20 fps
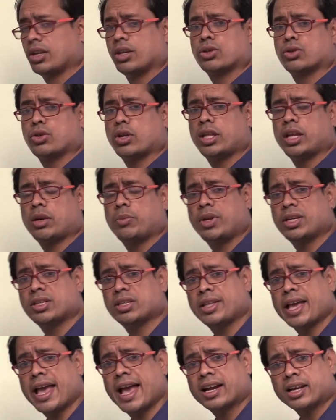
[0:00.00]
So that means
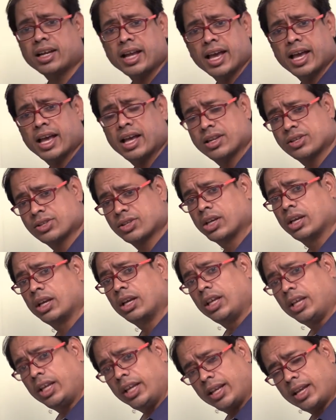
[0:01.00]
they act as
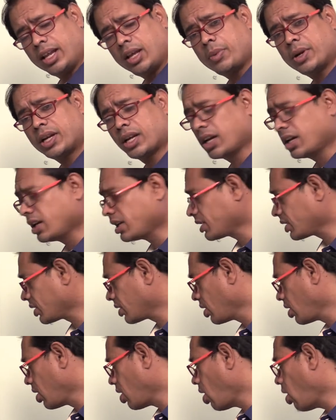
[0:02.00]
inhibitors
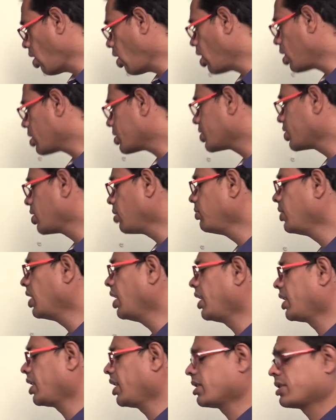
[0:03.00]
or
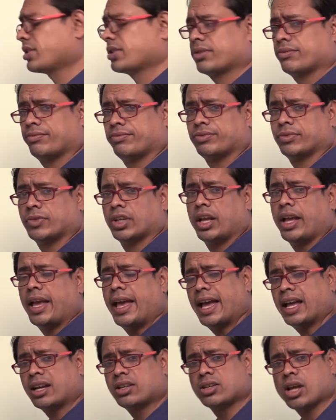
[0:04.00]
stimulators.
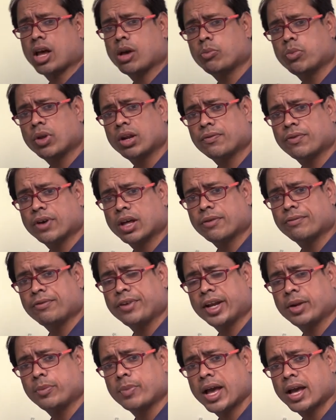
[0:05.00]
Example for
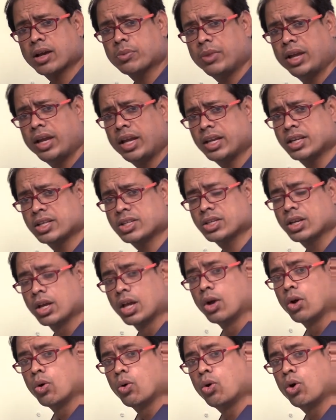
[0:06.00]
feedback means
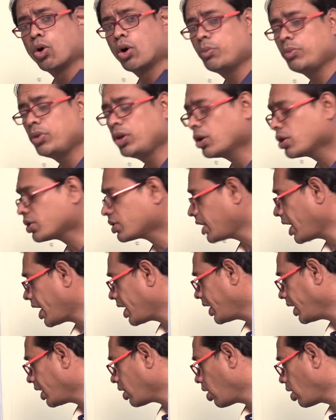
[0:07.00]

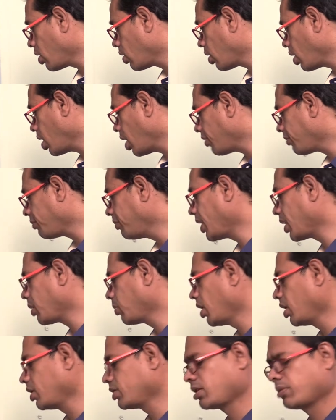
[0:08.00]
homeostatic control of
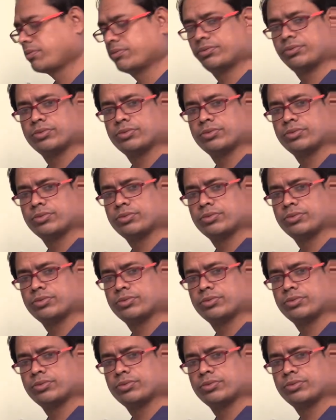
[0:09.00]
metabolism.